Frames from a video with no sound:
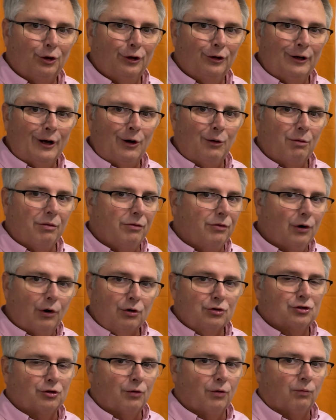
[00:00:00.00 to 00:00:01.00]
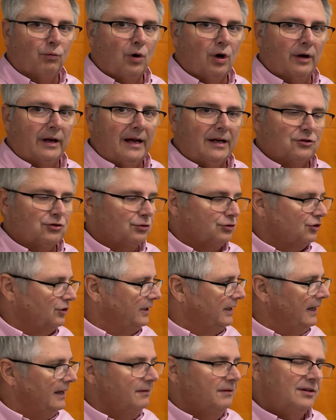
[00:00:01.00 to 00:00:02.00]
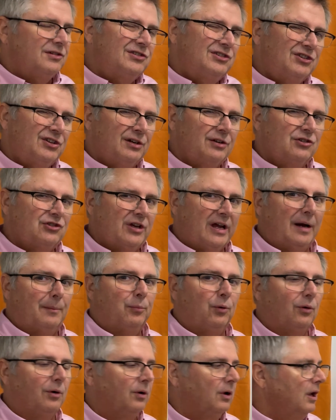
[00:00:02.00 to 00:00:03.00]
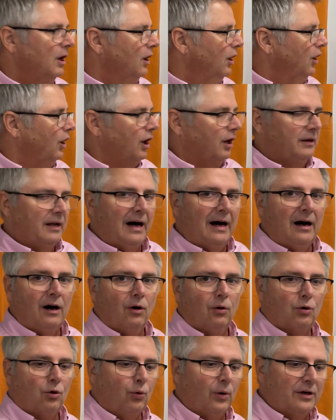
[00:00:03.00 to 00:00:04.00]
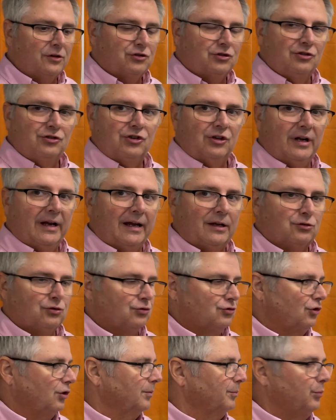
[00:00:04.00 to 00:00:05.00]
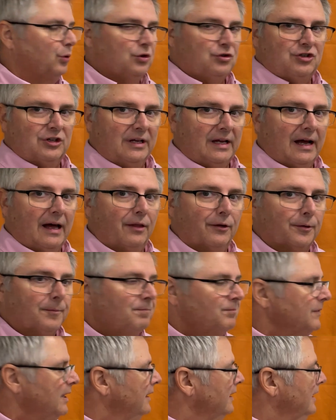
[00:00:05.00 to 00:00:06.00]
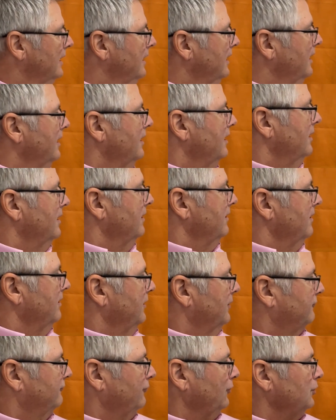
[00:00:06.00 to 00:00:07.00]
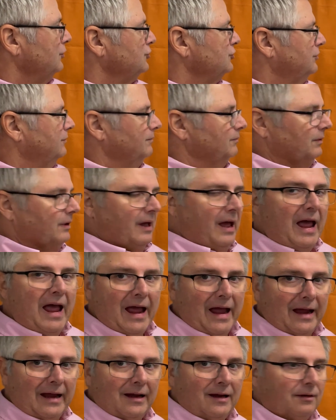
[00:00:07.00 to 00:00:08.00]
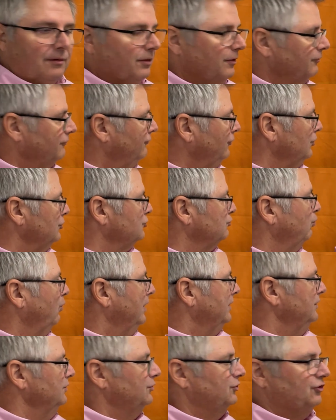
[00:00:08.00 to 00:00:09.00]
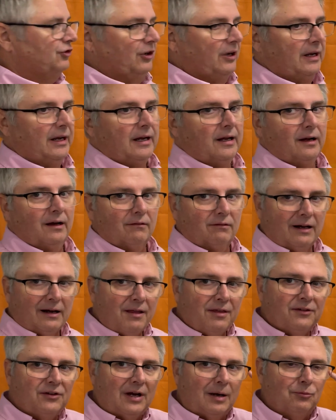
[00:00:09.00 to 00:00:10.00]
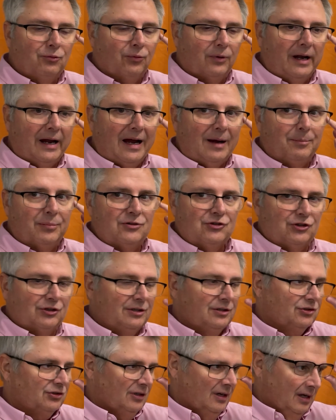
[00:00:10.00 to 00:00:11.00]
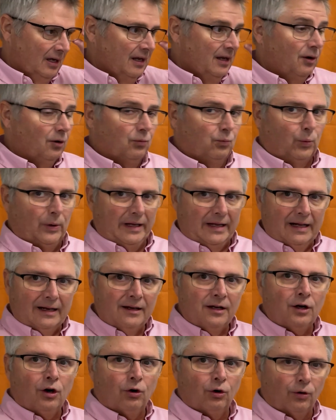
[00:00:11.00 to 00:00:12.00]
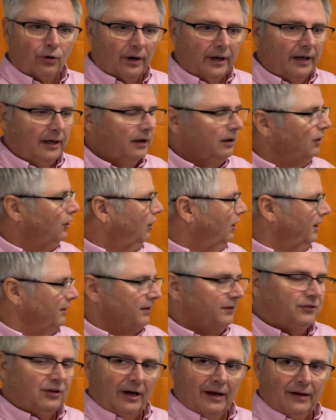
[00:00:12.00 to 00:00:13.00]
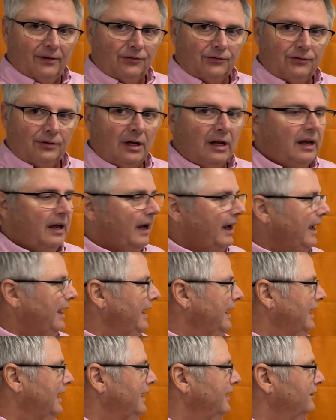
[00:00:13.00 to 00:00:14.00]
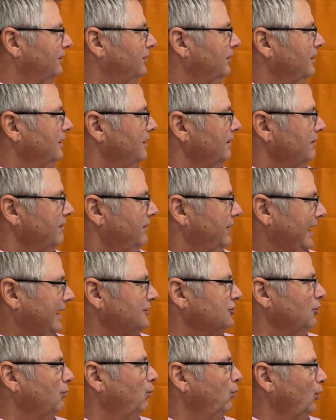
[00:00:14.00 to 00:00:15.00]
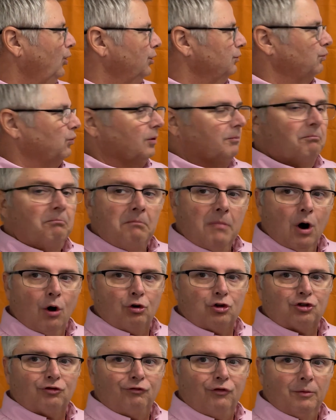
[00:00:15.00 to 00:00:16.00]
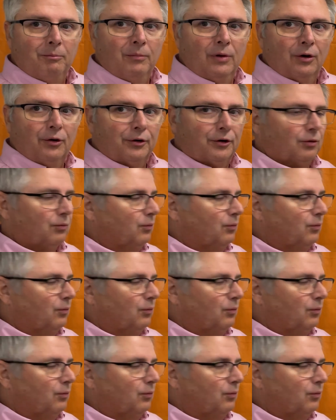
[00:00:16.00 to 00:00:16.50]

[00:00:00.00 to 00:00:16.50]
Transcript: you know those are the wrong answers. Again, this is an example on how questions and answers are put together. The first A, the first one you see, a lot of the times what happens is we get in a hurry on the test, and that's a word we're most familiar